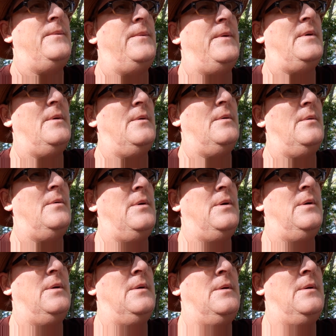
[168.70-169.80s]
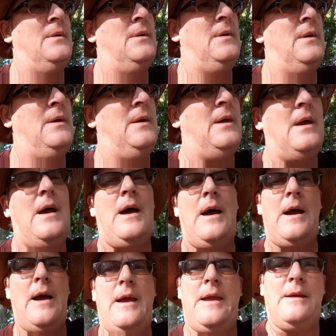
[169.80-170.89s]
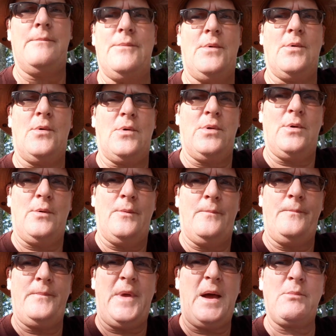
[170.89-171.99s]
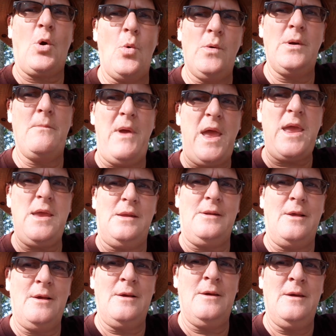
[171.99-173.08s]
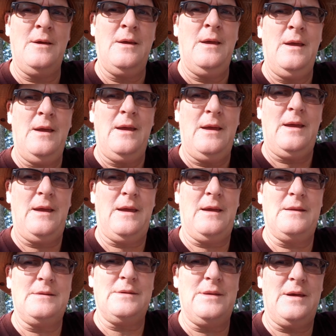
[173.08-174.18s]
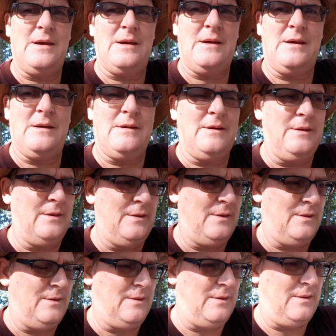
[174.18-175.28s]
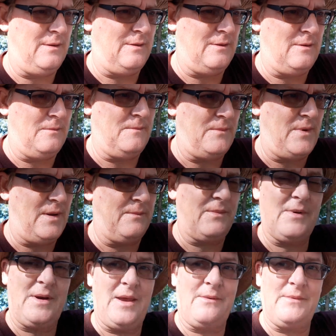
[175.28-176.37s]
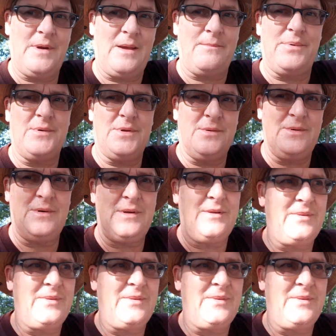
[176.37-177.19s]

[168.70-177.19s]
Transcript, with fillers: Phil, I have no clue. I'm going to Maine, and uh, um, I'm going to have an opportunity